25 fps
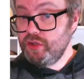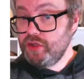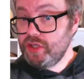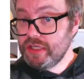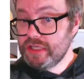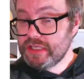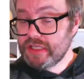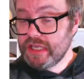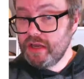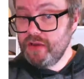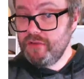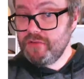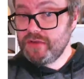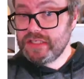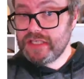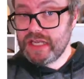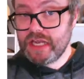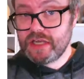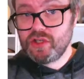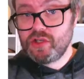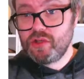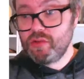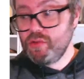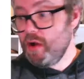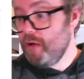just kind of
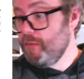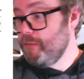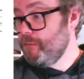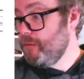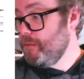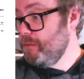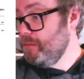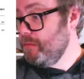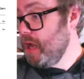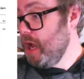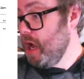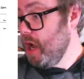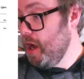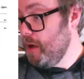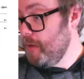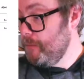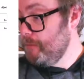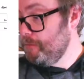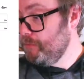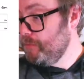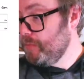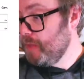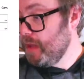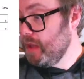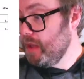sets you off from
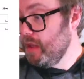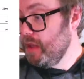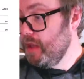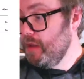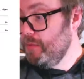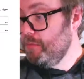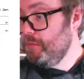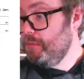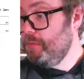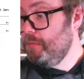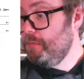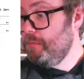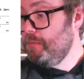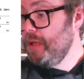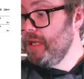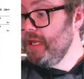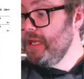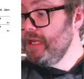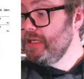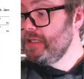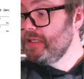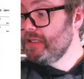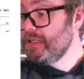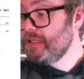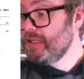home.
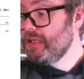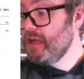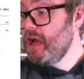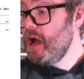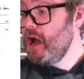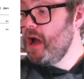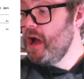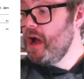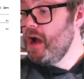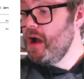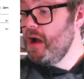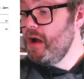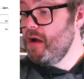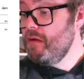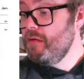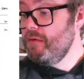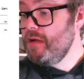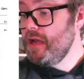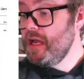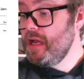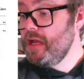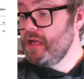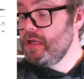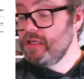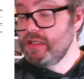Police car
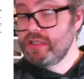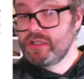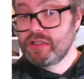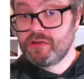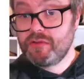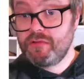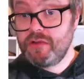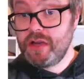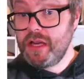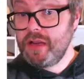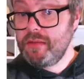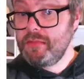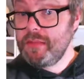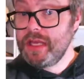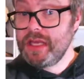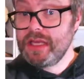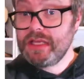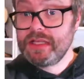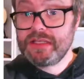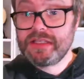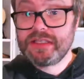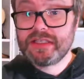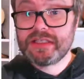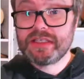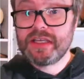and a
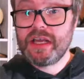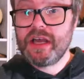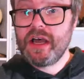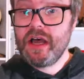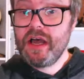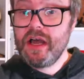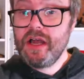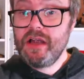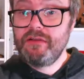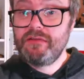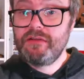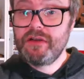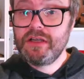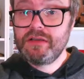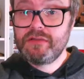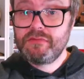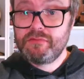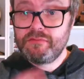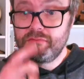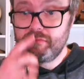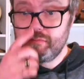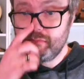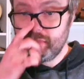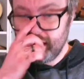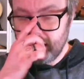screaming
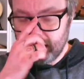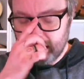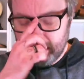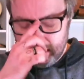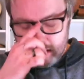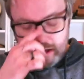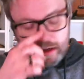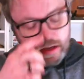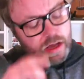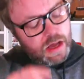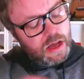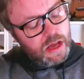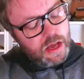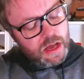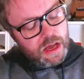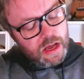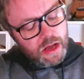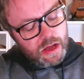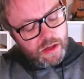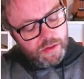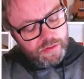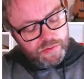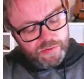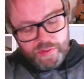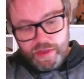siren.
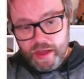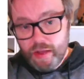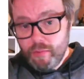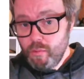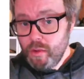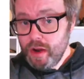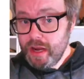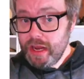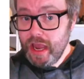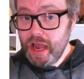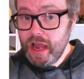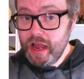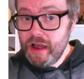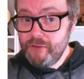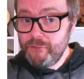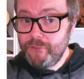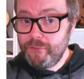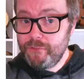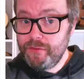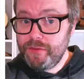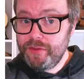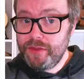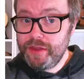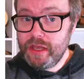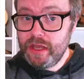Then we have
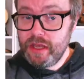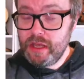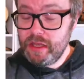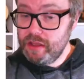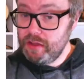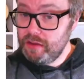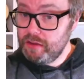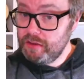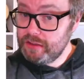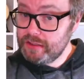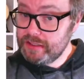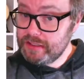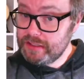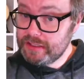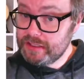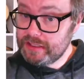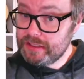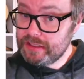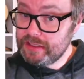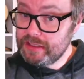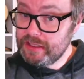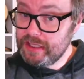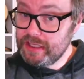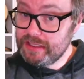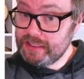the
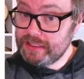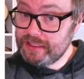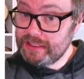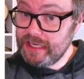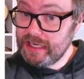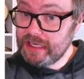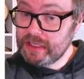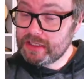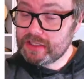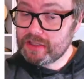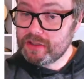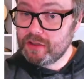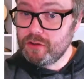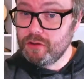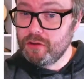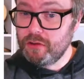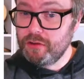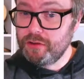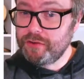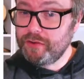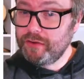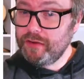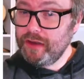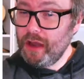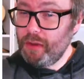sixth
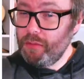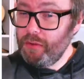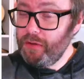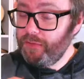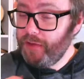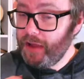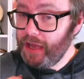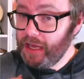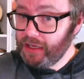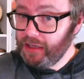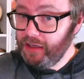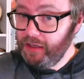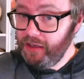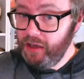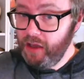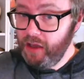chord. Now, we've had